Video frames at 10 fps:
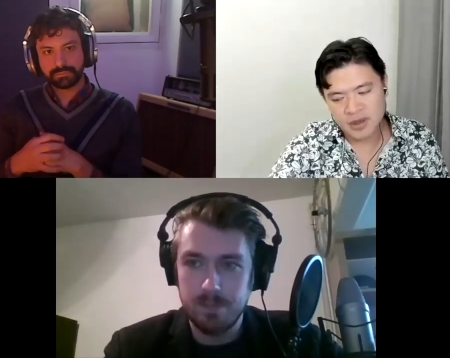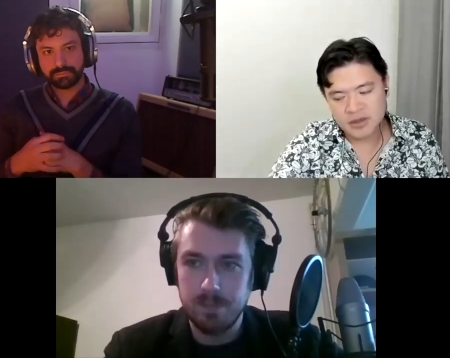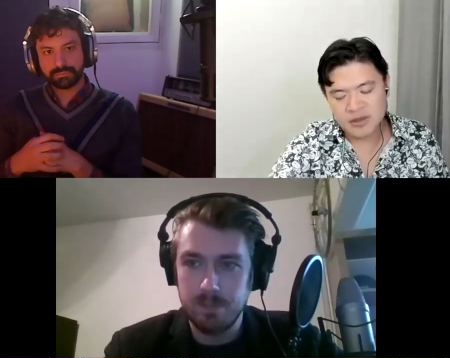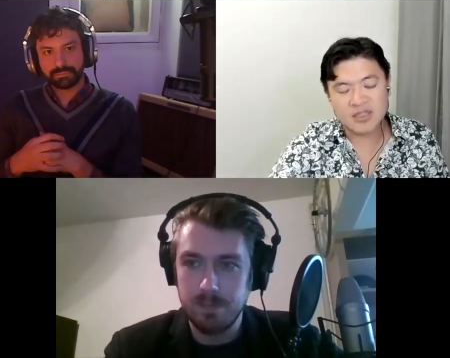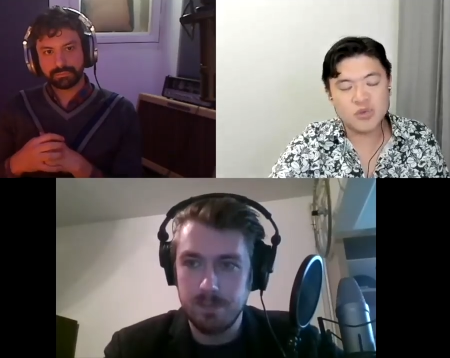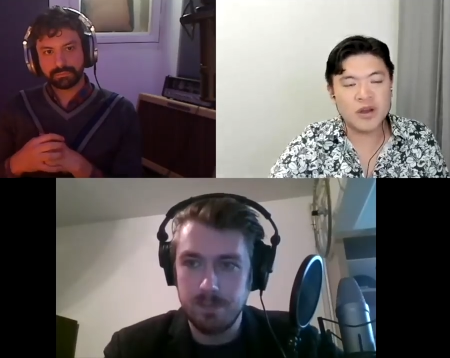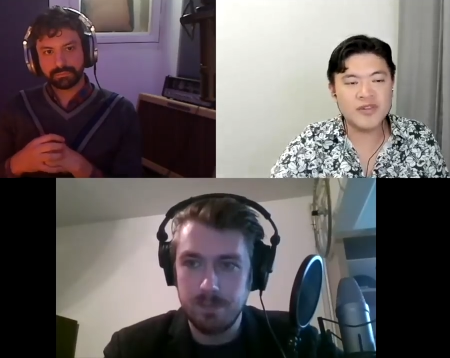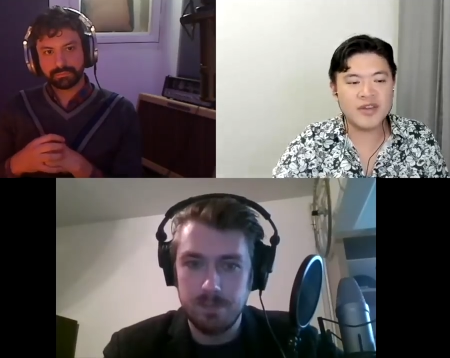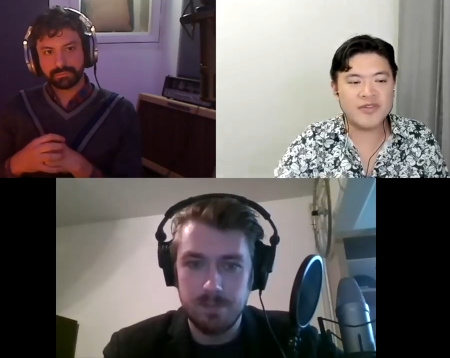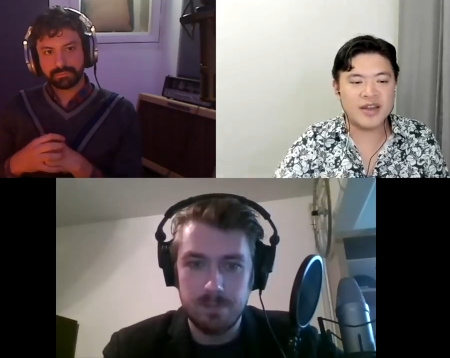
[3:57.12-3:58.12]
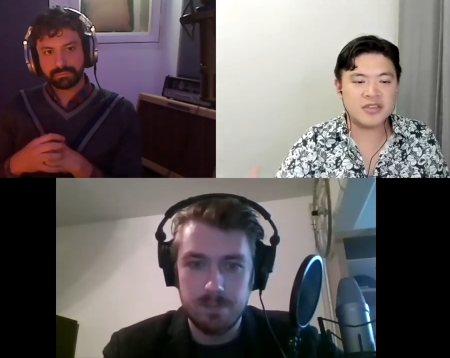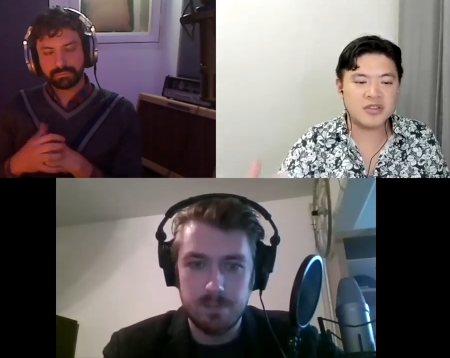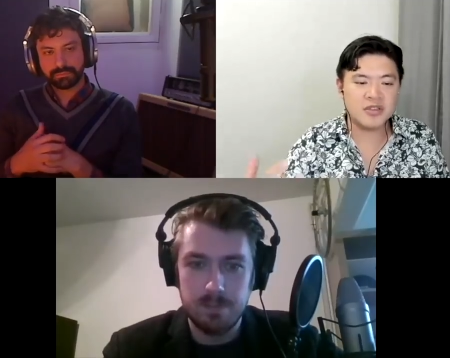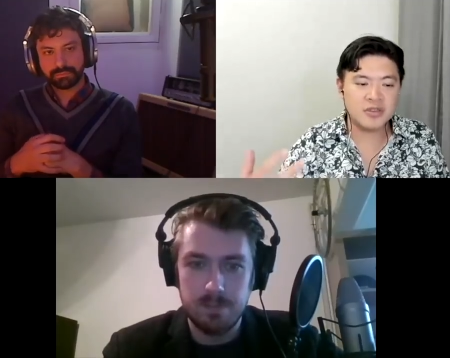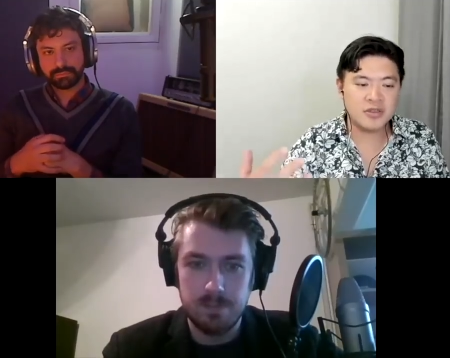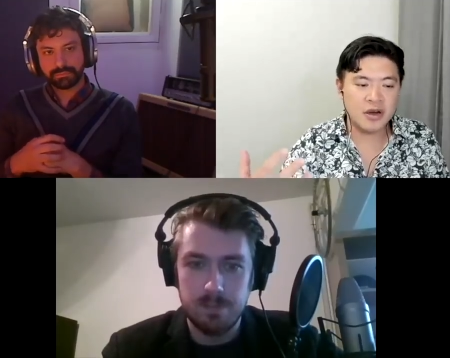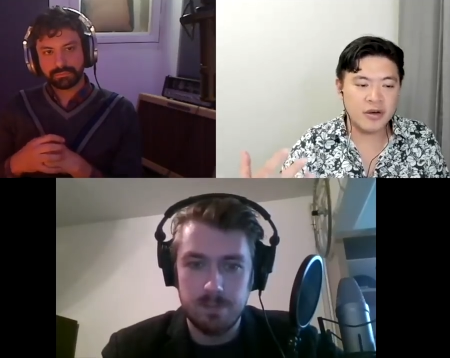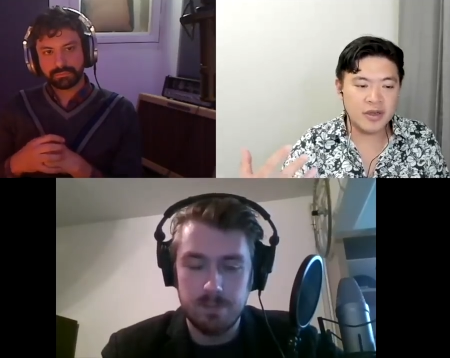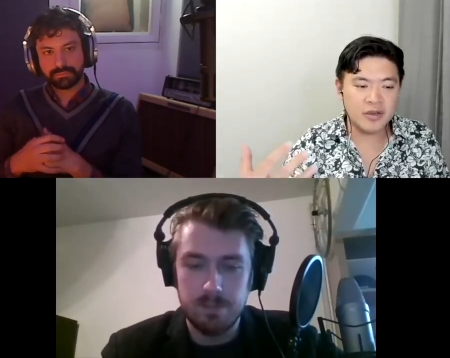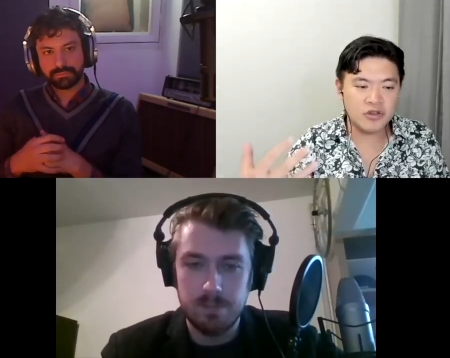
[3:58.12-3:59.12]
Speaker 1: So that's one of the advantages. So
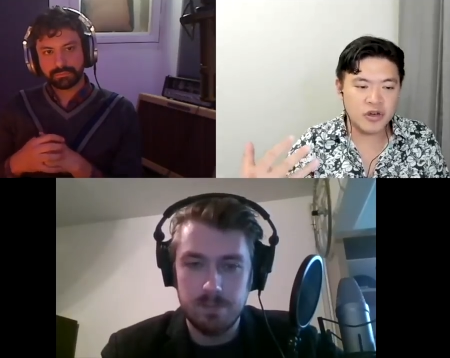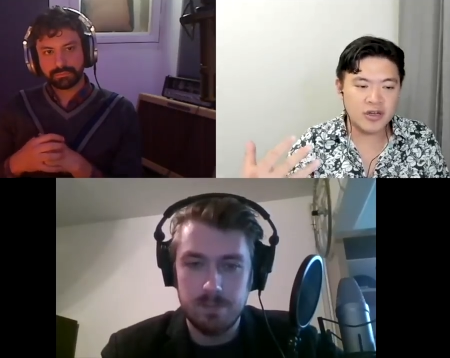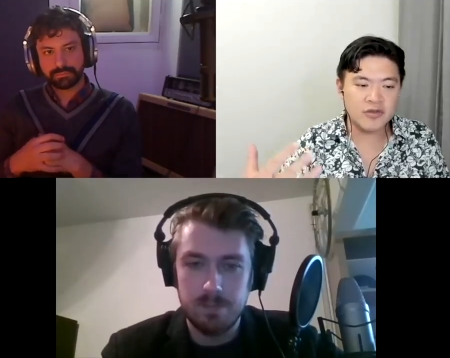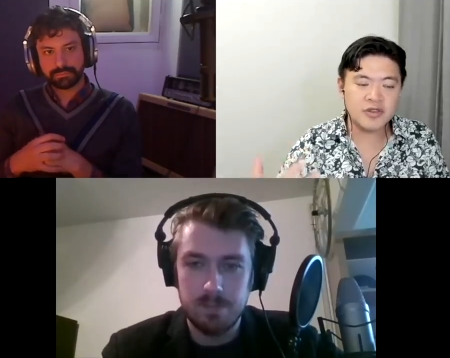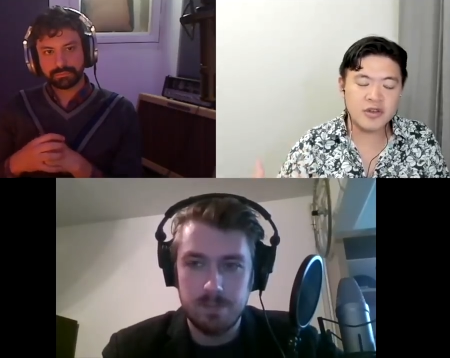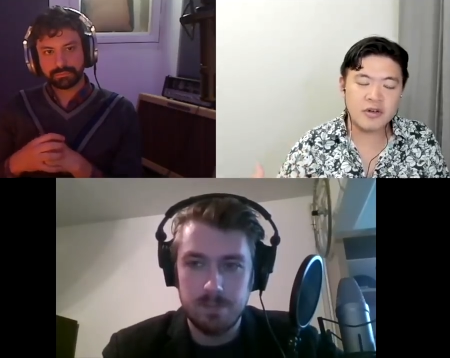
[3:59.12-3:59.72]
you're trying to say,